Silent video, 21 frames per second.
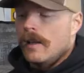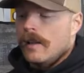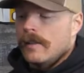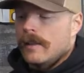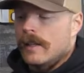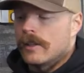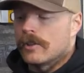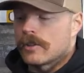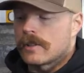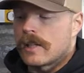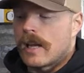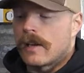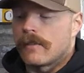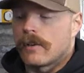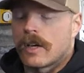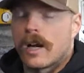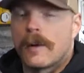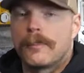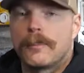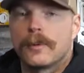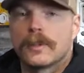They just have a
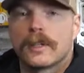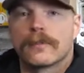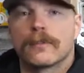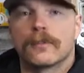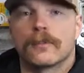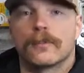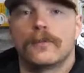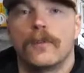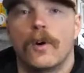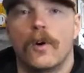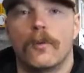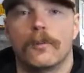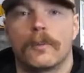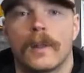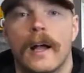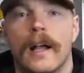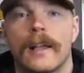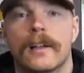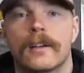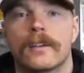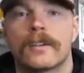couple different foam
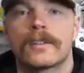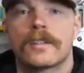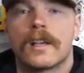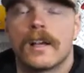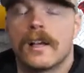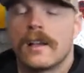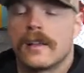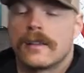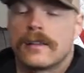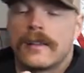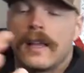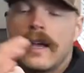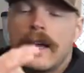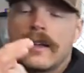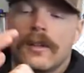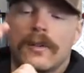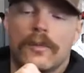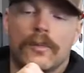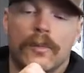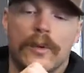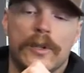liners that
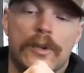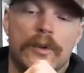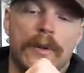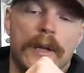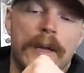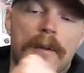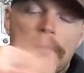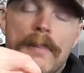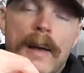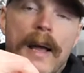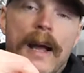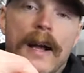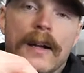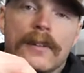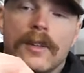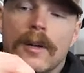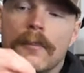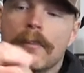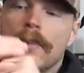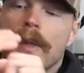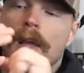when you
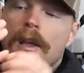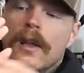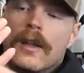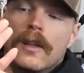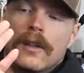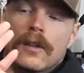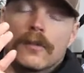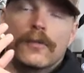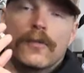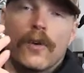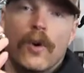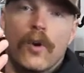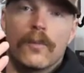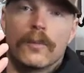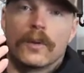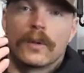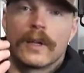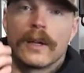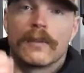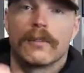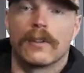impact them, the foam
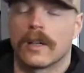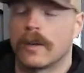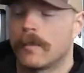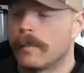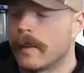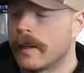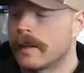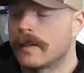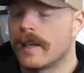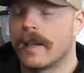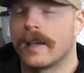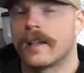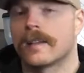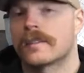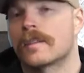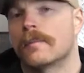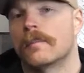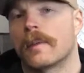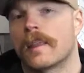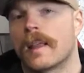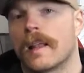will give a little bit, taking
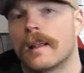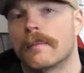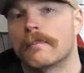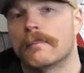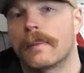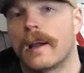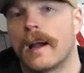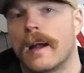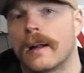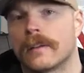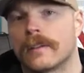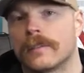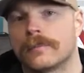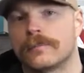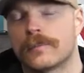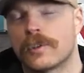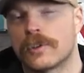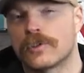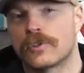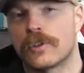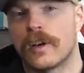some of that impact,
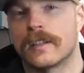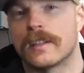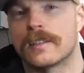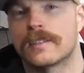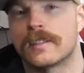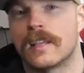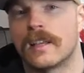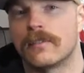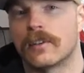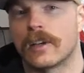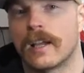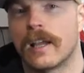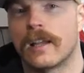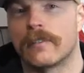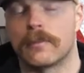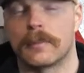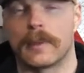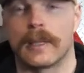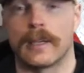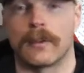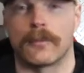trying to save your head
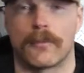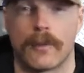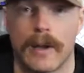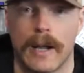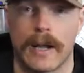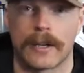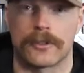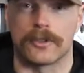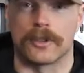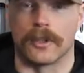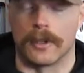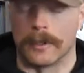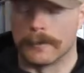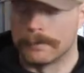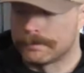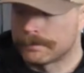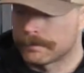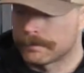from getting fractured.